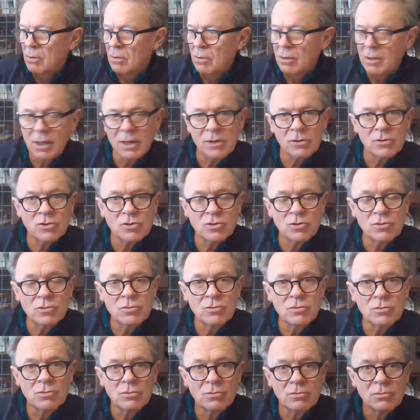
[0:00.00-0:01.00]
How
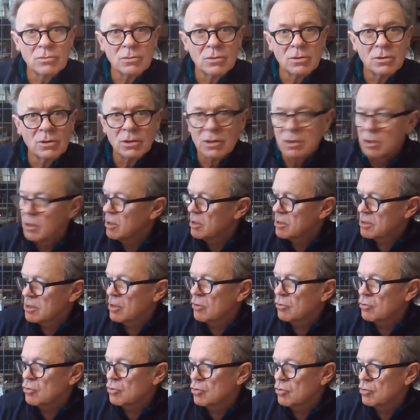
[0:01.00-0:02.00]
true. Yes,
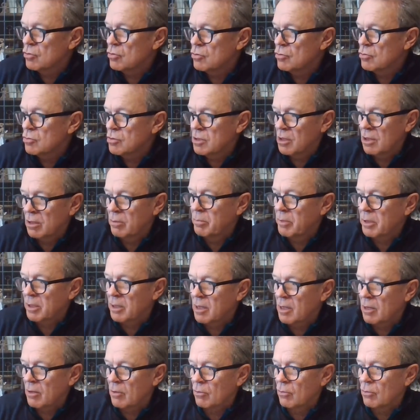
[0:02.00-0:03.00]
how true, said the big
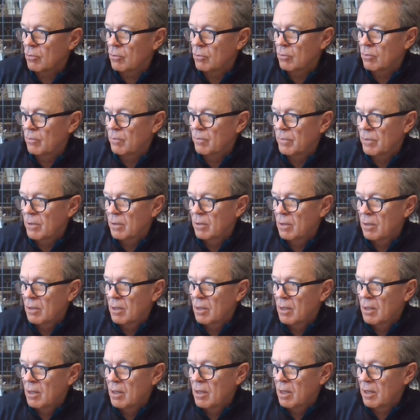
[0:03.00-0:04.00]
kangaroo.
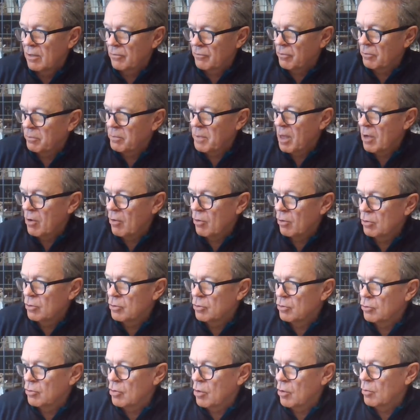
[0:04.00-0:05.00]
And from now on,
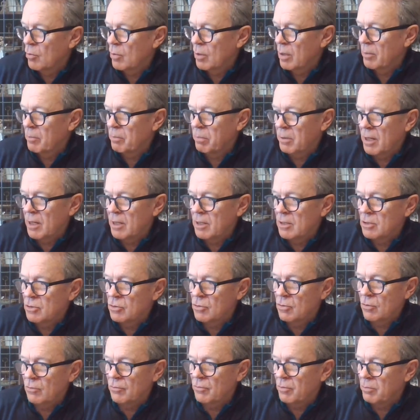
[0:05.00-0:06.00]
you know what I'm planning to
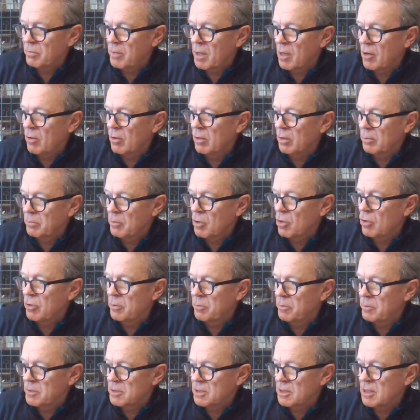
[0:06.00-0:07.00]
do. From now on, I'm going to
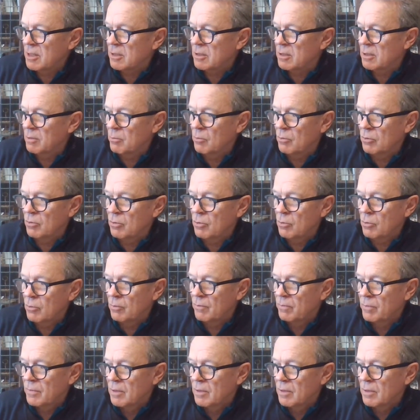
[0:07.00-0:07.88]
protect them with you.